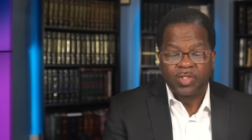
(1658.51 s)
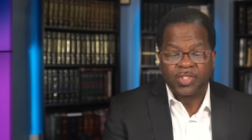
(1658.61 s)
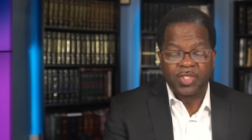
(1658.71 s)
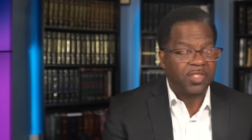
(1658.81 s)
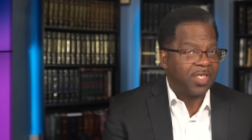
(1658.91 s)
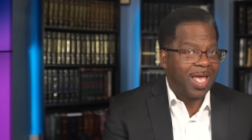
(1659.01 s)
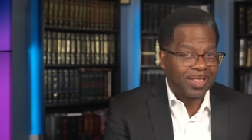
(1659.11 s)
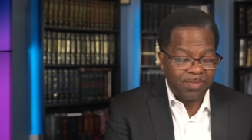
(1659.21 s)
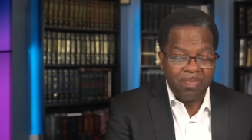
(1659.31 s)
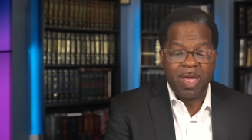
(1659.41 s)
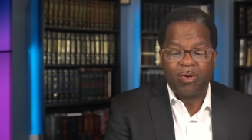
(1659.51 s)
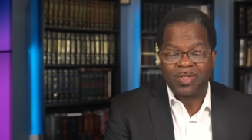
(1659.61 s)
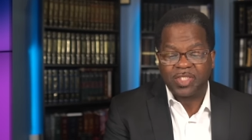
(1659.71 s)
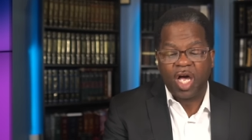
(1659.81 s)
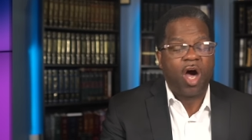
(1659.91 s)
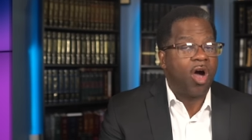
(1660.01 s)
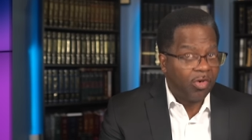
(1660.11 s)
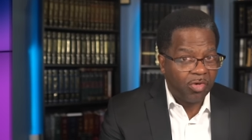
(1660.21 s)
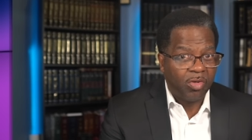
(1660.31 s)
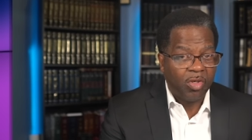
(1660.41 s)
such as merits
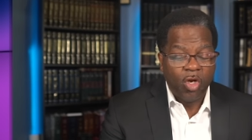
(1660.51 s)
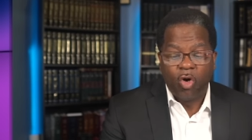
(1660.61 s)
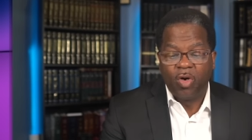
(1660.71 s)
honor,